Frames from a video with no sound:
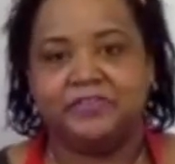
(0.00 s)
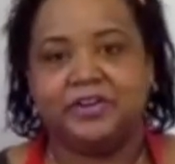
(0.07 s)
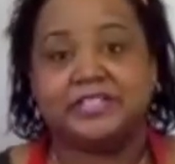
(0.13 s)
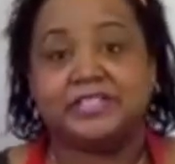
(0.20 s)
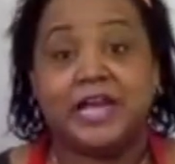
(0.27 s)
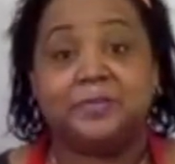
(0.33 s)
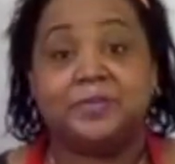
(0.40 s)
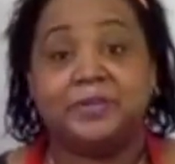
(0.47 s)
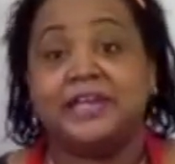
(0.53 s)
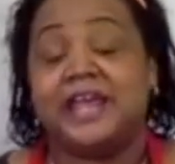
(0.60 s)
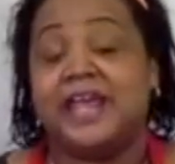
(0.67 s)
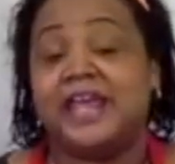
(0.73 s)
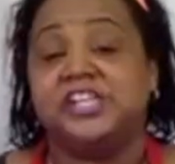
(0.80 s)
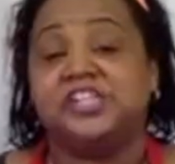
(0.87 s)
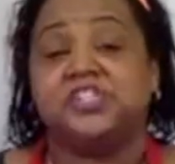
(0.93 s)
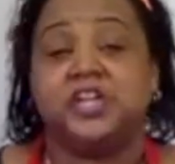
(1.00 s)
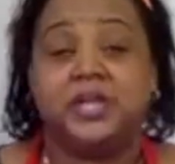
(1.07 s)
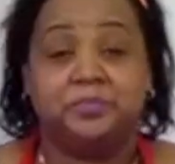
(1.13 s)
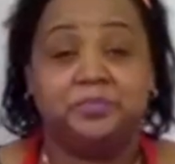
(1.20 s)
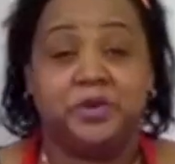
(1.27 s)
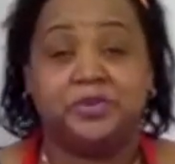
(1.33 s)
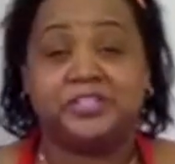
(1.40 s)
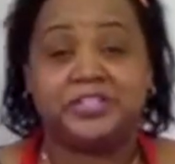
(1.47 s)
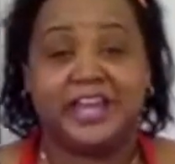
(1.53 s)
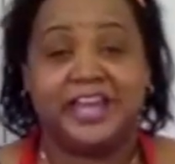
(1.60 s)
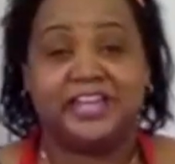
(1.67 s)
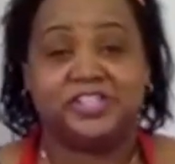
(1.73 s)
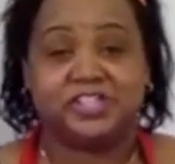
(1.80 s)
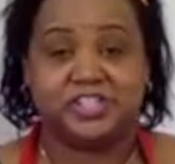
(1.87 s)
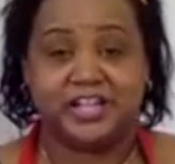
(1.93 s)
for example, in Asia, in most
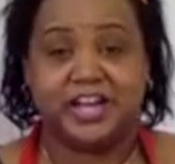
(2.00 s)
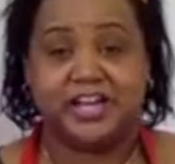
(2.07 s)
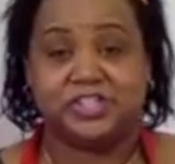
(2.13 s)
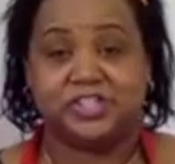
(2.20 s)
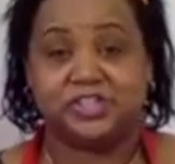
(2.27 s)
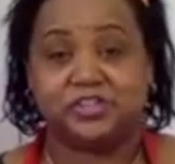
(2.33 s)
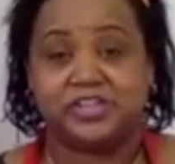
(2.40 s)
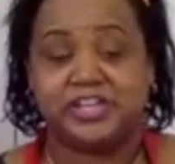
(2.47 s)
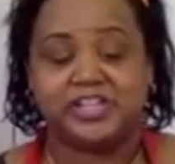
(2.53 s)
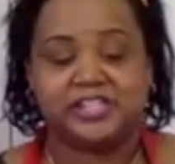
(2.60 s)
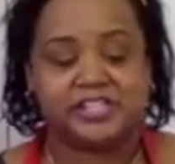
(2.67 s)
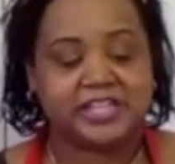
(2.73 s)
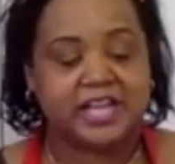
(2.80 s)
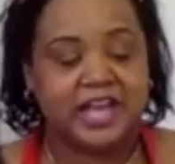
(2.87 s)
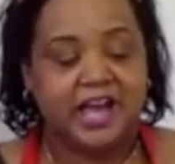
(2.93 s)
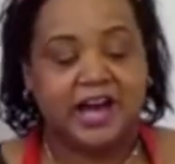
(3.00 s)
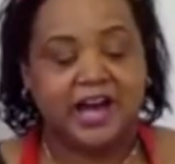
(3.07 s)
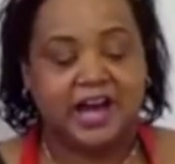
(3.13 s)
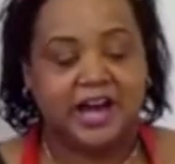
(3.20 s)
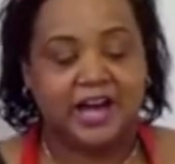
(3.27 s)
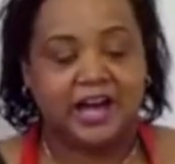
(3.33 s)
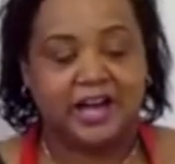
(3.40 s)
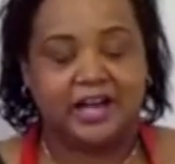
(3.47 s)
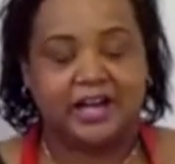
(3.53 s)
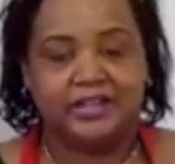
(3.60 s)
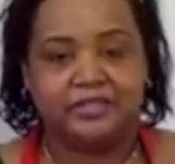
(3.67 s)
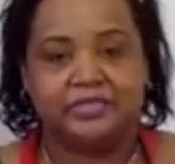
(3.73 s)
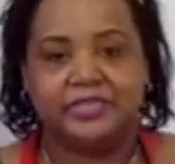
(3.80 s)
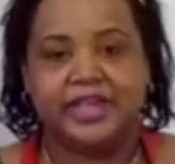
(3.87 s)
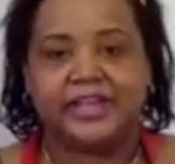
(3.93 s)
Asian countries,
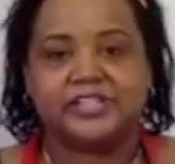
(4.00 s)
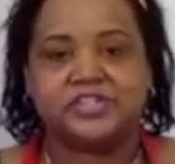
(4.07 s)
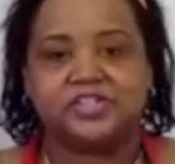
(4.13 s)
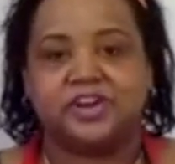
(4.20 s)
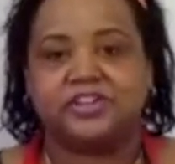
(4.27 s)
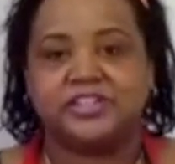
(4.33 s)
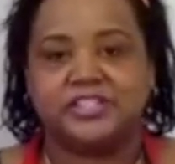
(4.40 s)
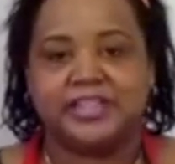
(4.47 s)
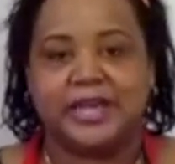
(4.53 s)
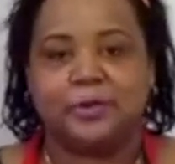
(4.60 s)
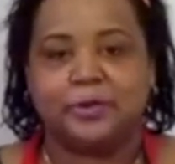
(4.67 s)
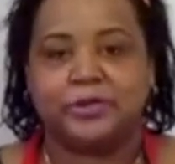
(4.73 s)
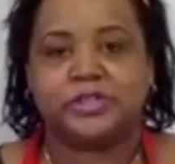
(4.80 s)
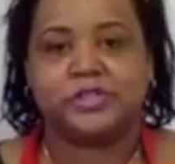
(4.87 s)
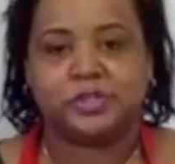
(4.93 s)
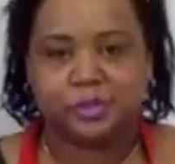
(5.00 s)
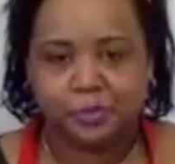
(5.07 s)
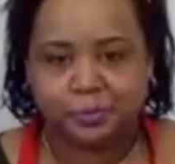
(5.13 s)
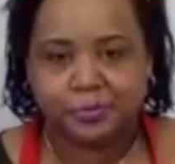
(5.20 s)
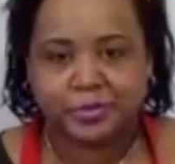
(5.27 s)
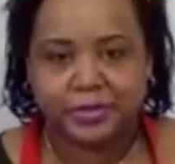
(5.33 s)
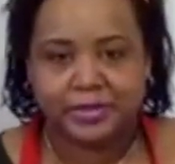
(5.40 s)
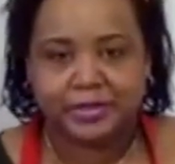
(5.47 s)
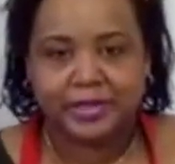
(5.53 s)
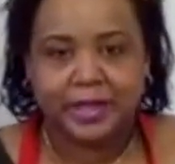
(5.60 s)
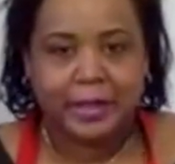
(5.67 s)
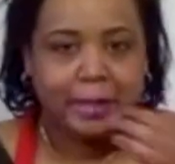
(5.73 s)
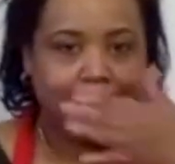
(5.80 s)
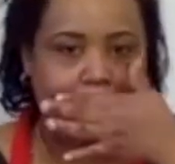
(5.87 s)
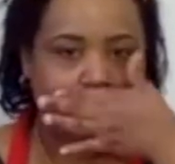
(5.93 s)
they start the day with soup.
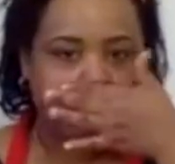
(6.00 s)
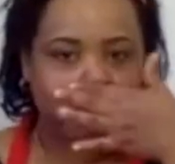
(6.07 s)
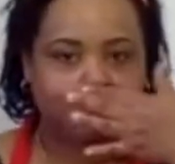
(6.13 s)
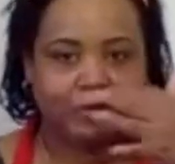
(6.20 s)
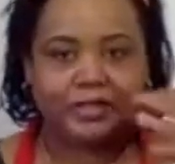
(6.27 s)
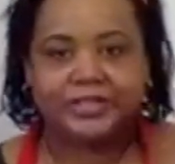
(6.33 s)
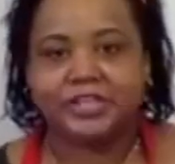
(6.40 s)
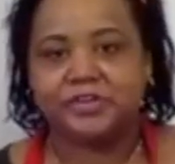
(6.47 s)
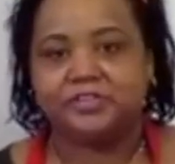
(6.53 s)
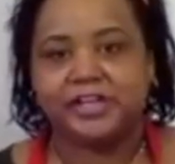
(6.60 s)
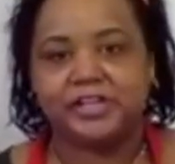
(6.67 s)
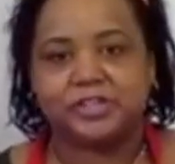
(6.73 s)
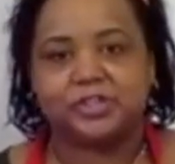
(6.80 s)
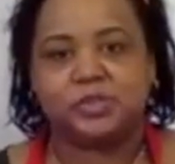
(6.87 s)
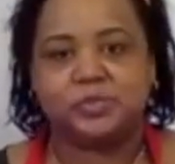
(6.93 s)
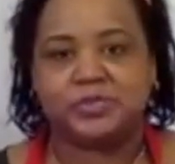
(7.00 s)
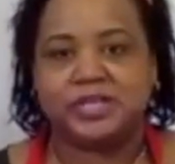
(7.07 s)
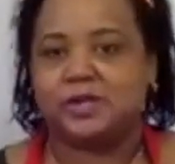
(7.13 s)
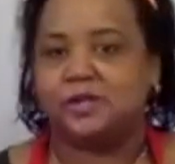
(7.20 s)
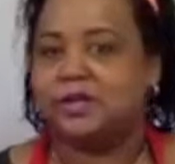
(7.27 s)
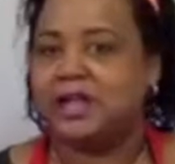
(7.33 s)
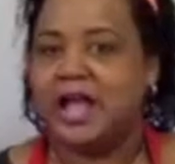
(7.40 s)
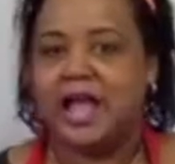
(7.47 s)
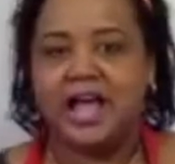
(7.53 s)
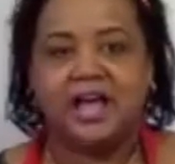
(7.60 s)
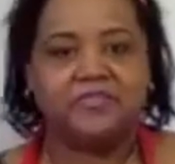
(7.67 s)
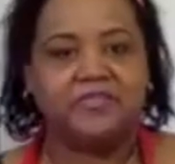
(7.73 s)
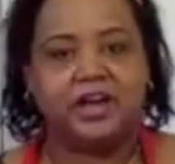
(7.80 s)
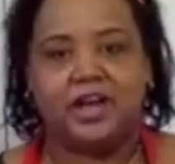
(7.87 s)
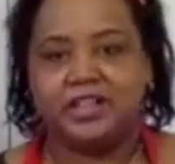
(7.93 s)
You know, really great soups that will
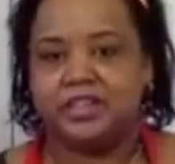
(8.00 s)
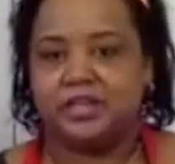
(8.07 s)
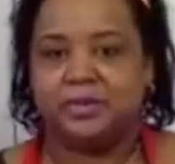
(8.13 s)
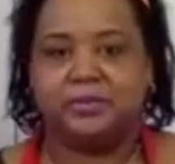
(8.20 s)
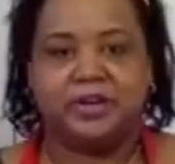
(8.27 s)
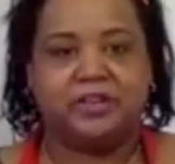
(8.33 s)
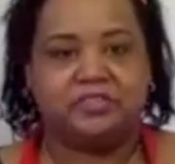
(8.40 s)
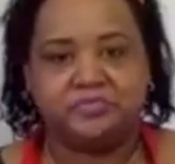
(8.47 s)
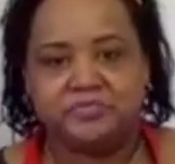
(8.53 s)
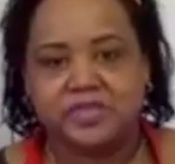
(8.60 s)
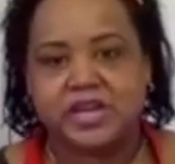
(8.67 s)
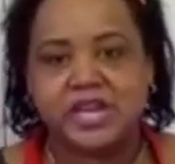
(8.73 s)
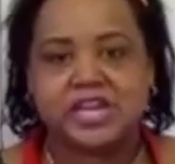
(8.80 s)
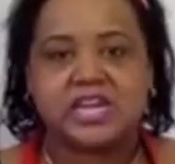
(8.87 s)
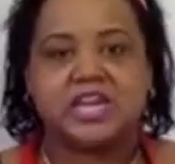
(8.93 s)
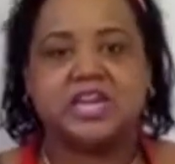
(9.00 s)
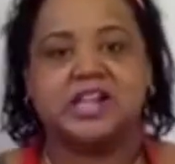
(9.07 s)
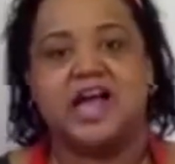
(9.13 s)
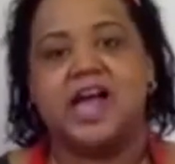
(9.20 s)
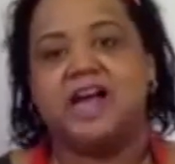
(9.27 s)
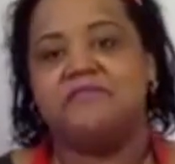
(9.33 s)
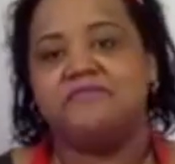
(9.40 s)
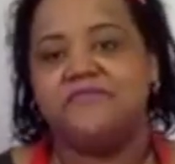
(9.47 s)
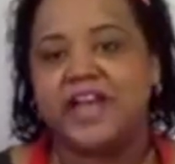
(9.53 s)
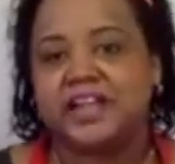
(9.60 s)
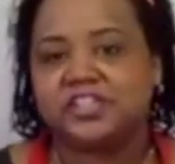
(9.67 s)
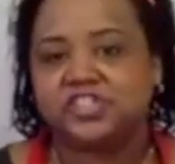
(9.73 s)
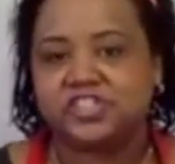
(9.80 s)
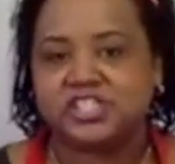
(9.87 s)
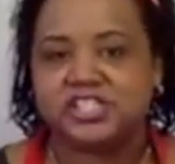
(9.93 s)
have a little bit of meat. It'll have
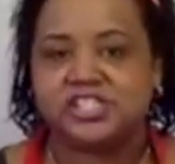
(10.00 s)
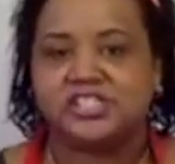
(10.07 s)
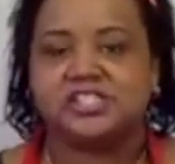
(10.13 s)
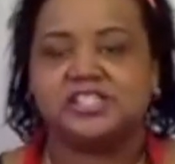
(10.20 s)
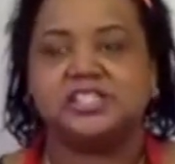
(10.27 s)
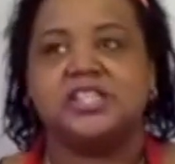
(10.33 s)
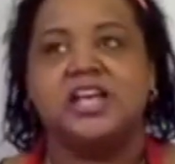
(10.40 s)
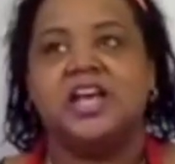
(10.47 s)
veggies.